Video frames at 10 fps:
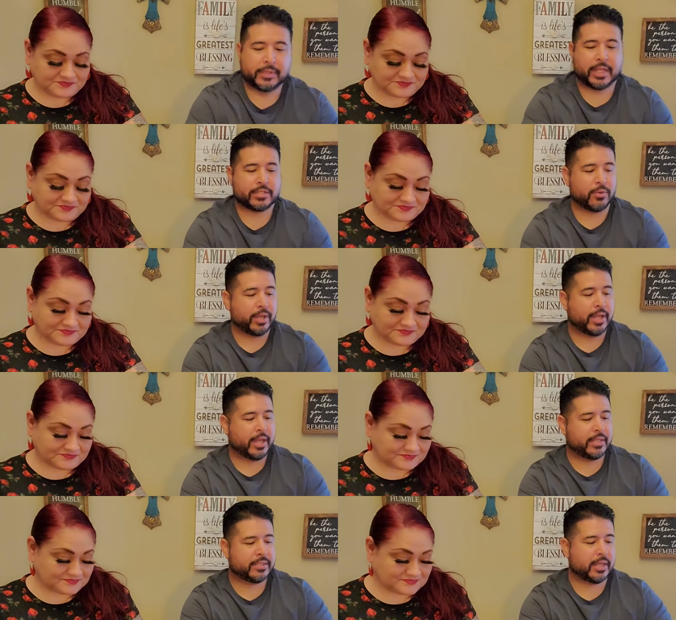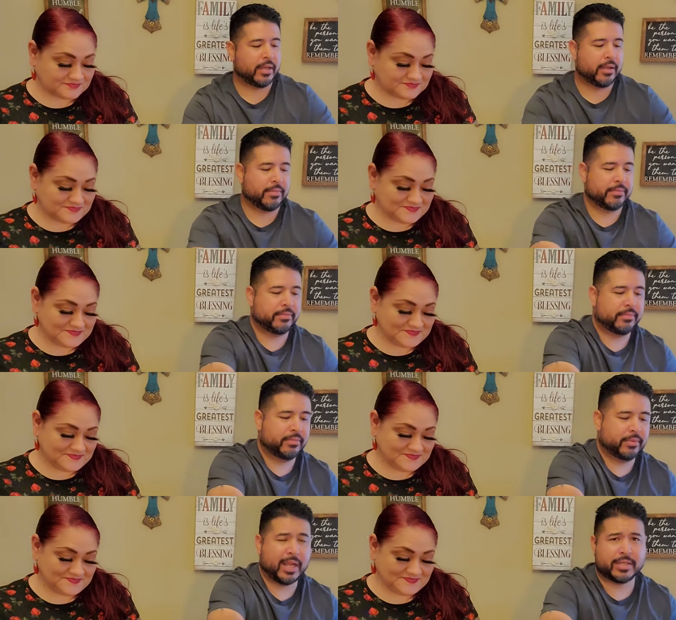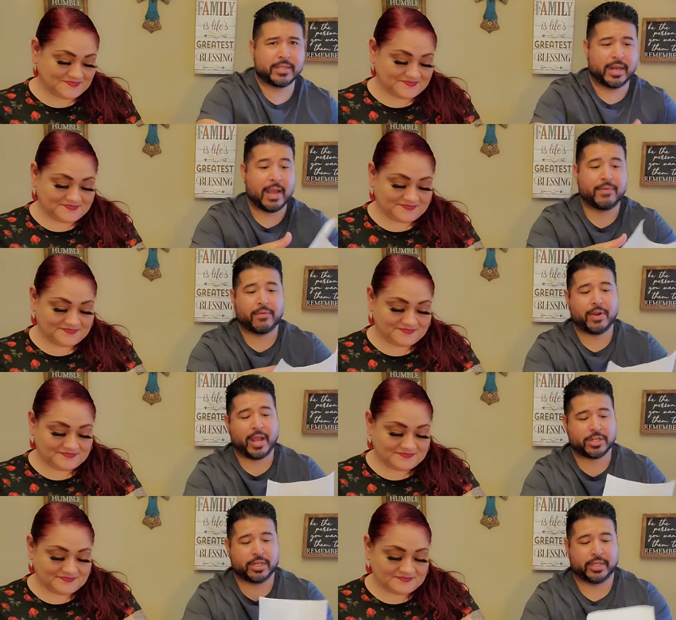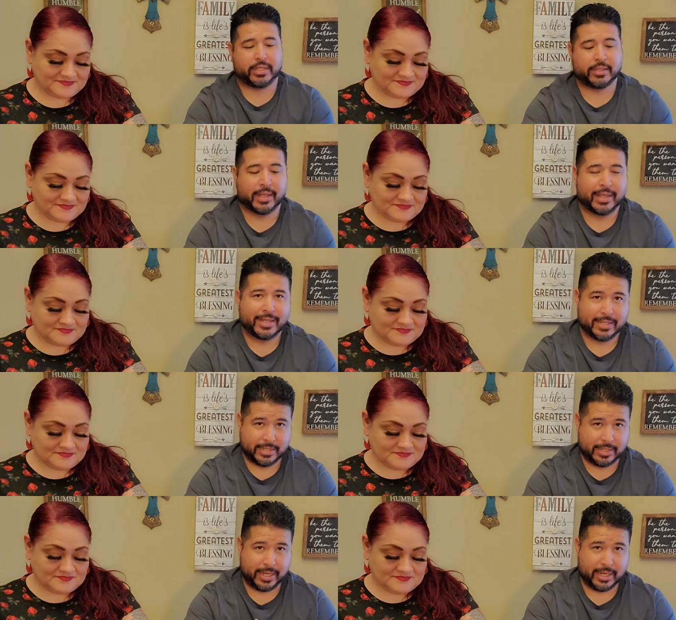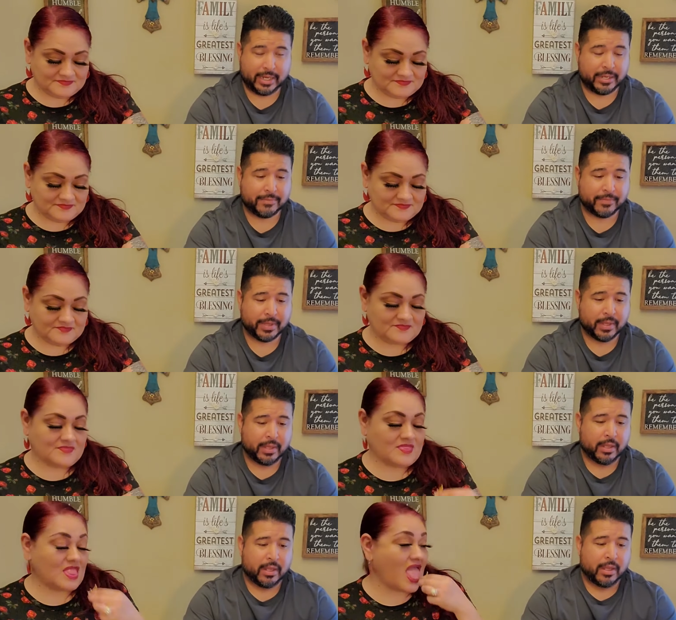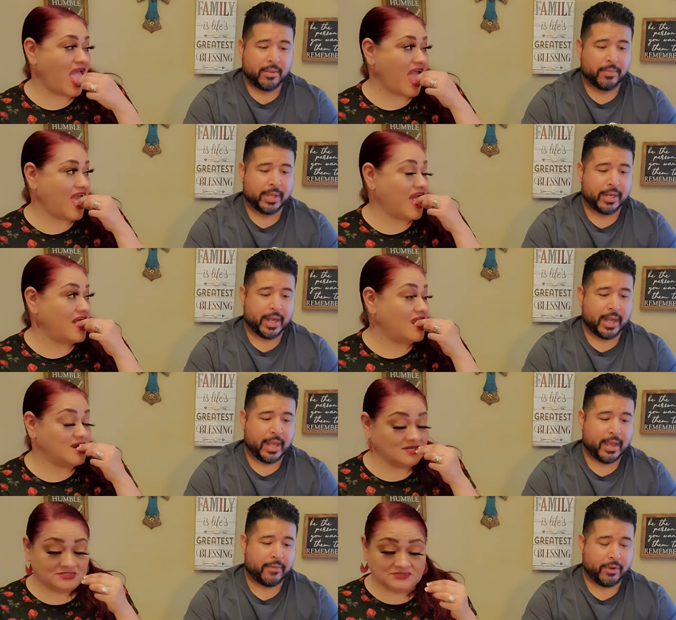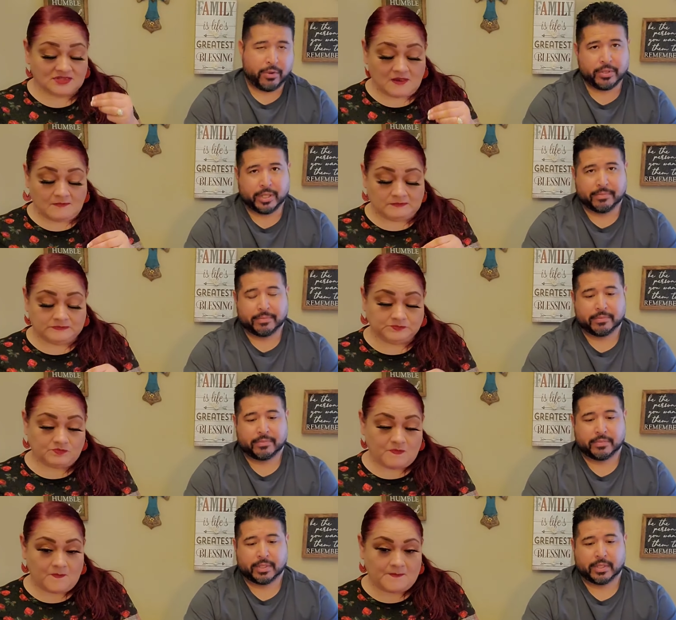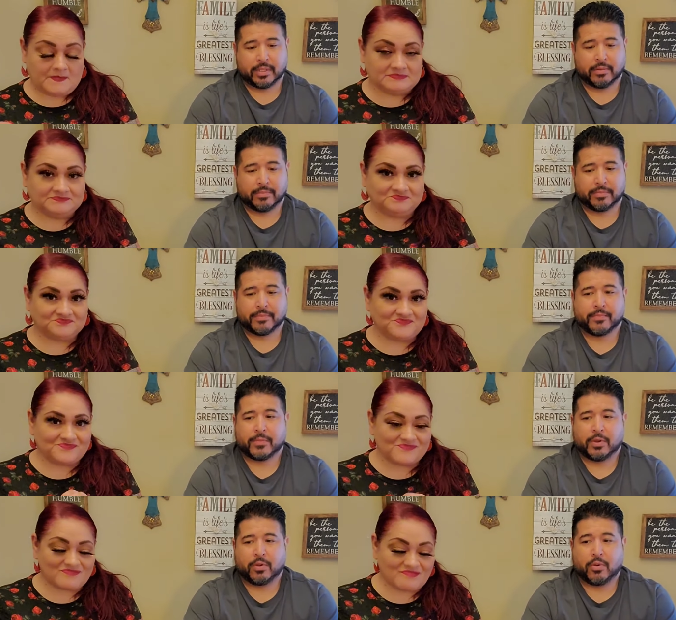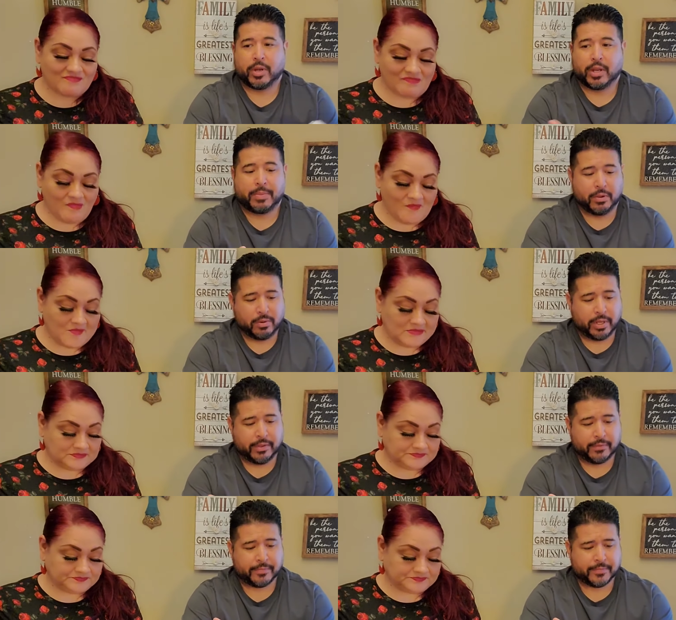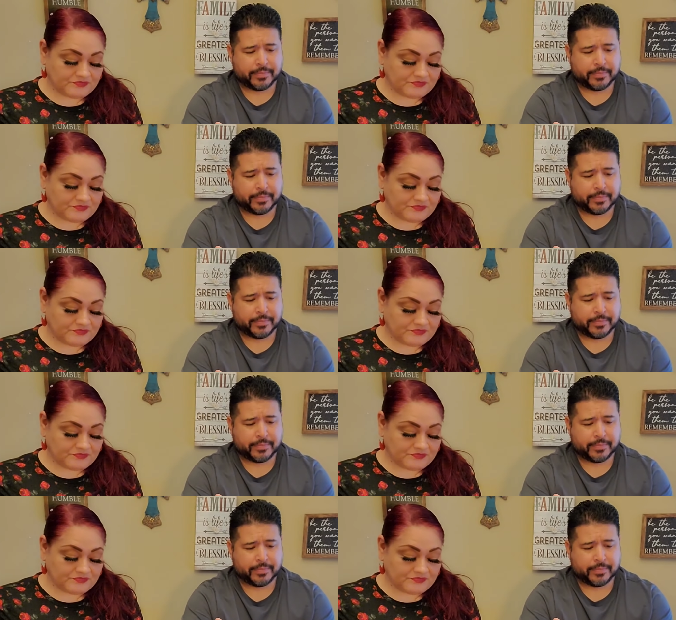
Speaker 1: next story, guys. Um, like I said, I've never actually seen any, but I have heard them. Um, growing up in Oak Cliff,